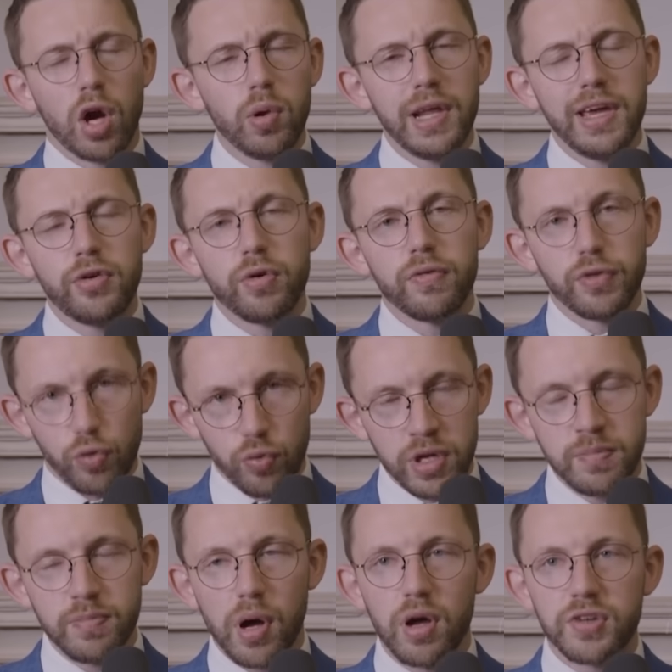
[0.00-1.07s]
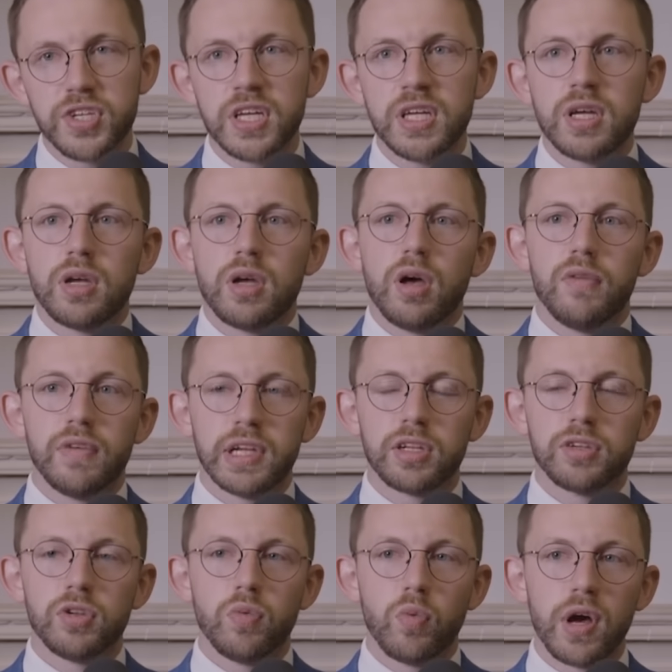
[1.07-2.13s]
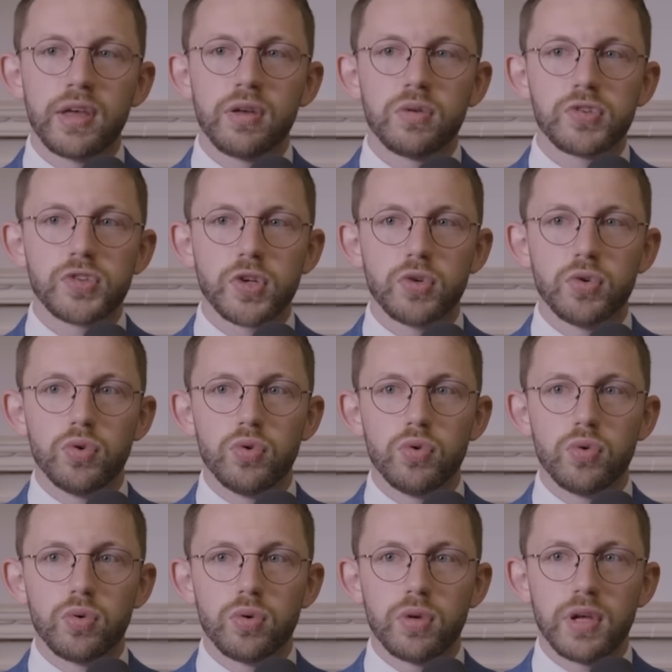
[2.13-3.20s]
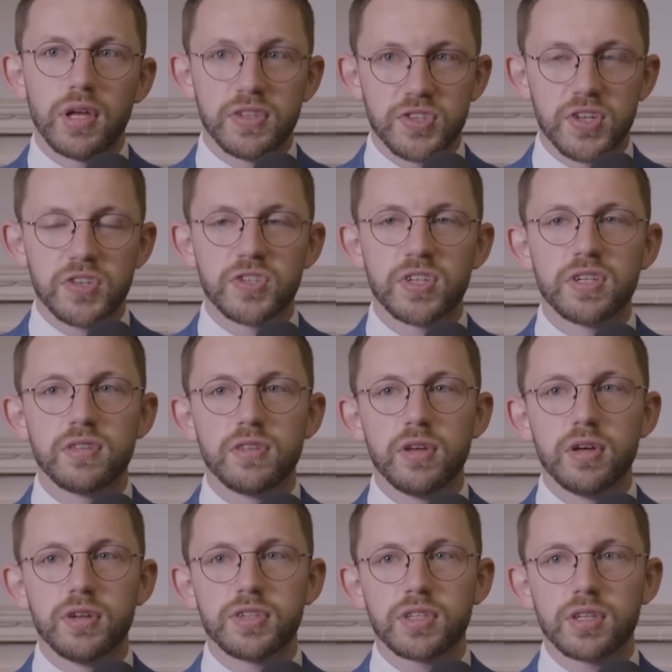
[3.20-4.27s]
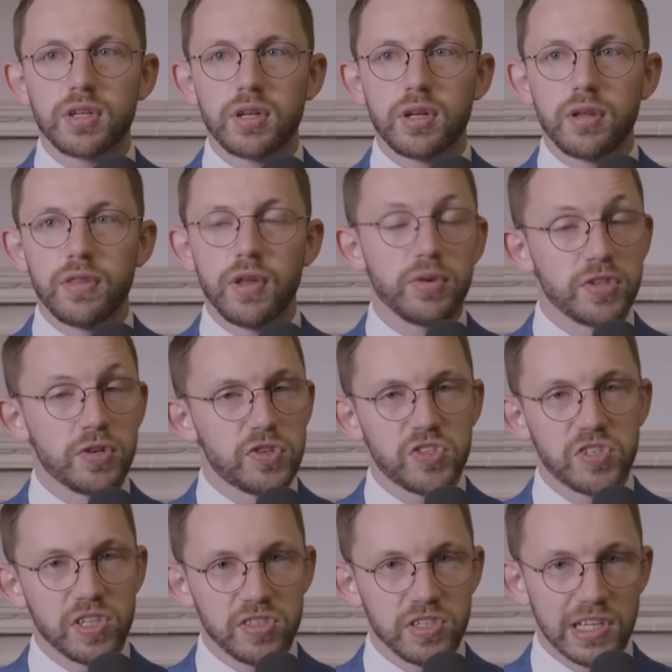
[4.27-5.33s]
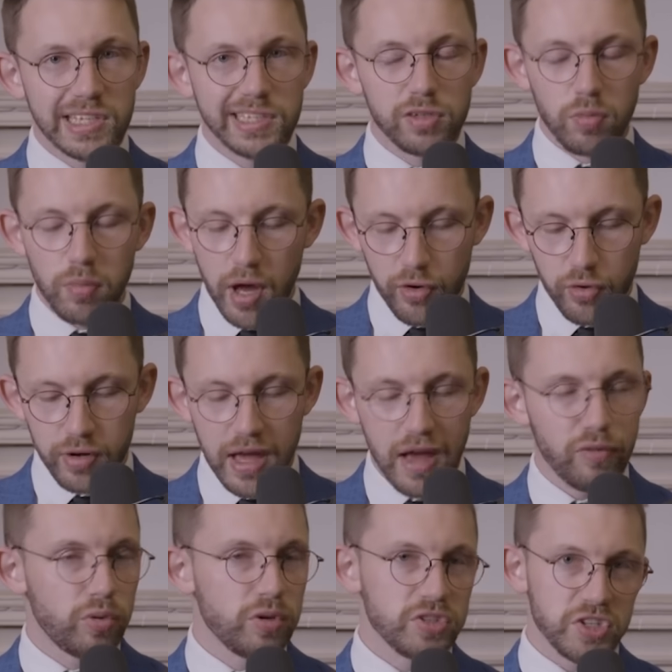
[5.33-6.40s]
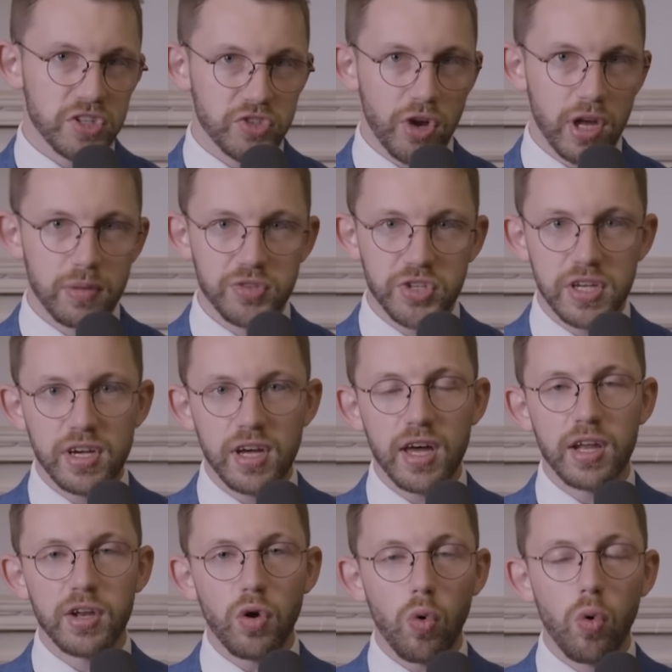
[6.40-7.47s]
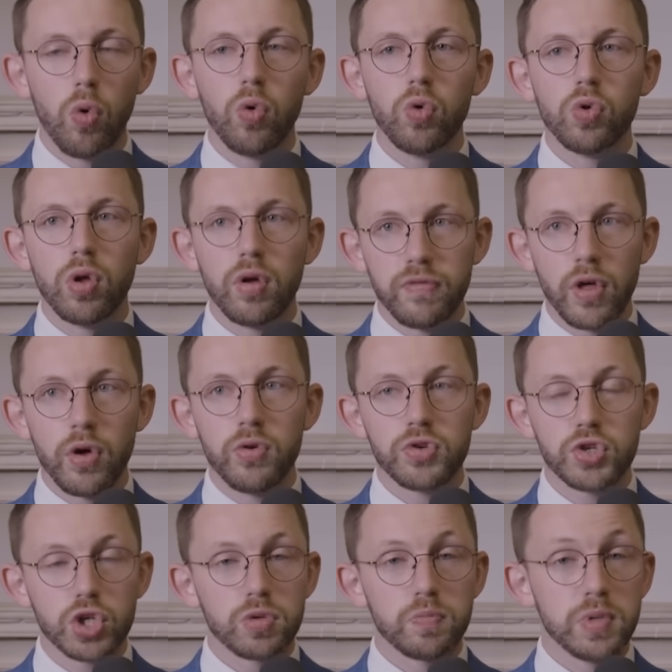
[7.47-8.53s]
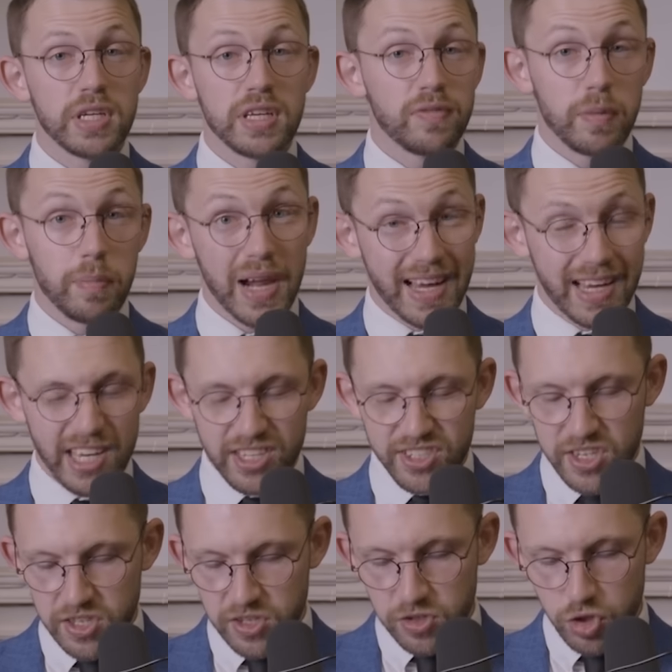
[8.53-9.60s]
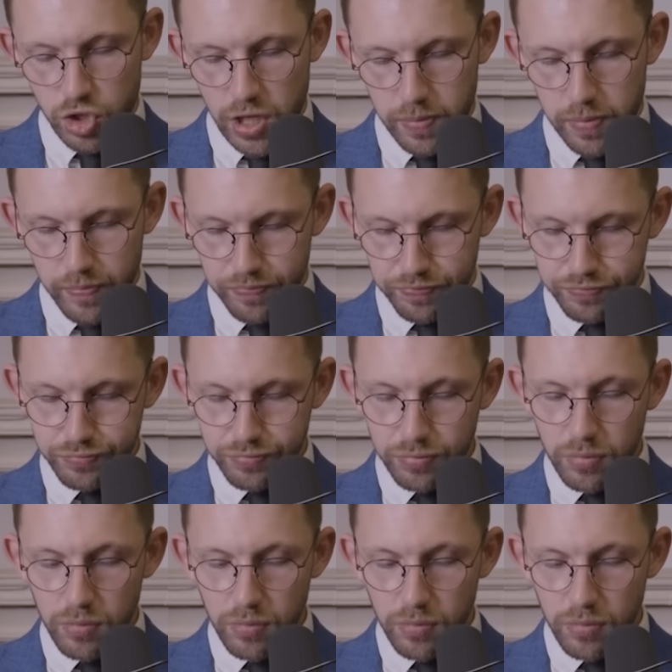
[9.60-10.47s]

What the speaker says: co-leader of the Green Party of England and Wales, who insisted that there is no such thing as an illegal migrant, everyone's an asylum seeker, and all of those should be given blanket citizenship.